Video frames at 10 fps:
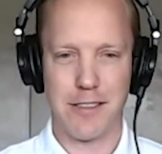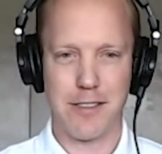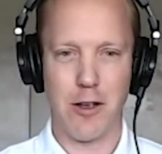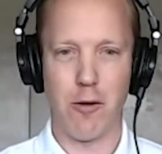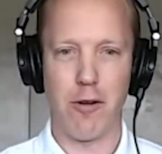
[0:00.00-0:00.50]

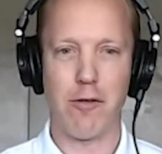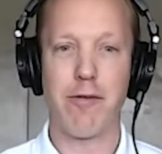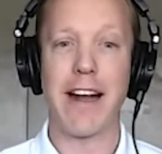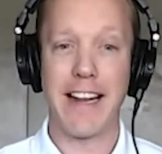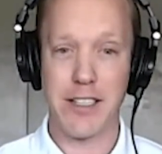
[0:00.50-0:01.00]
So
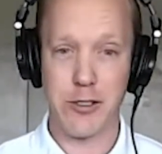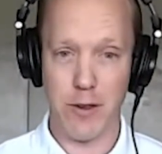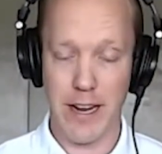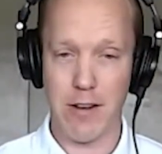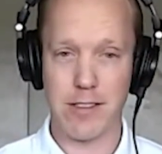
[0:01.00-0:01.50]
financial
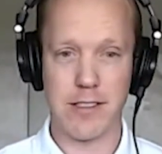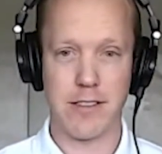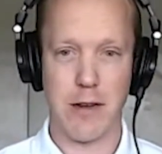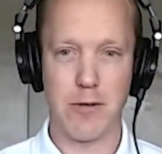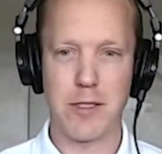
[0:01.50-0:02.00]

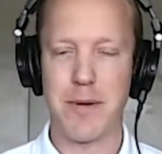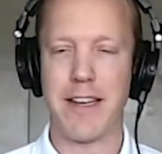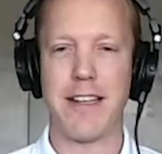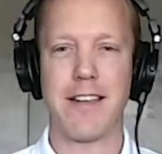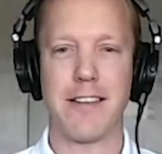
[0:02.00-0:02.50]
analysis. I was
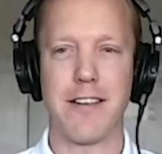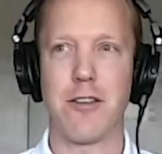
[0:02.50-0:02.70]
spending,